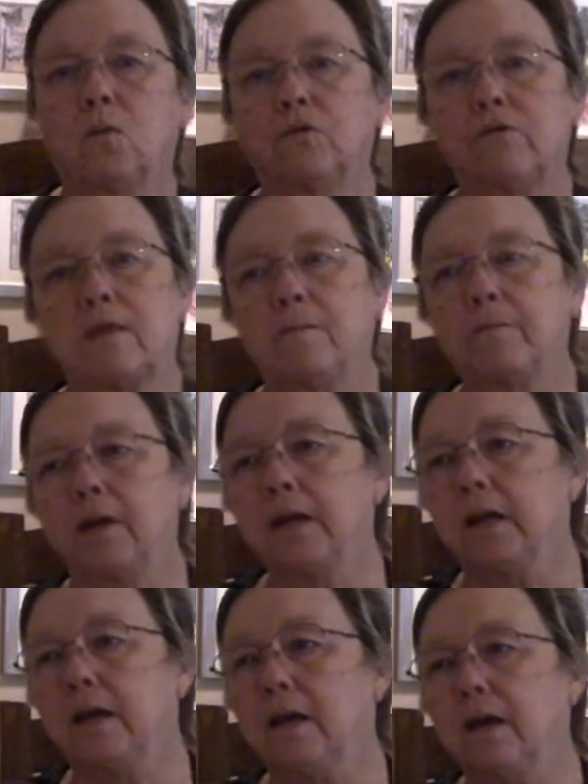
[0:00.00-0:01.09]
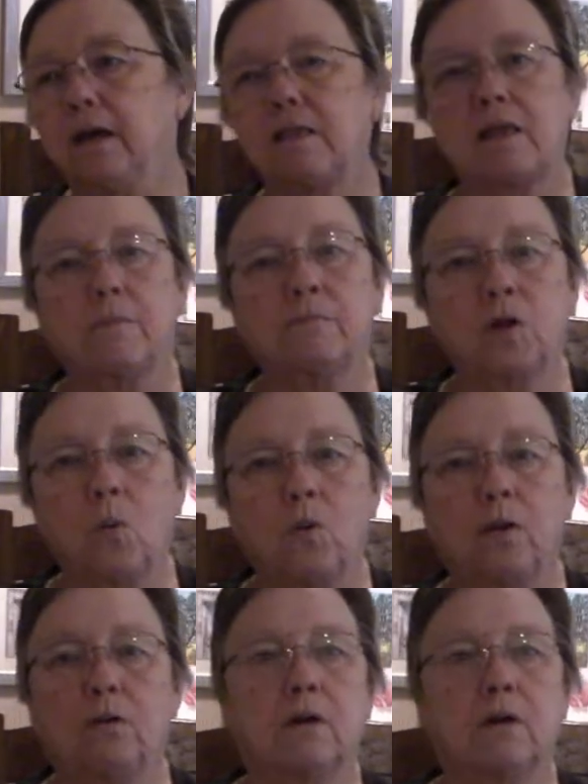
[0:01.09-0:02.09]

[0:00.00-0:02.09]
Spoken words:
or somebody had something going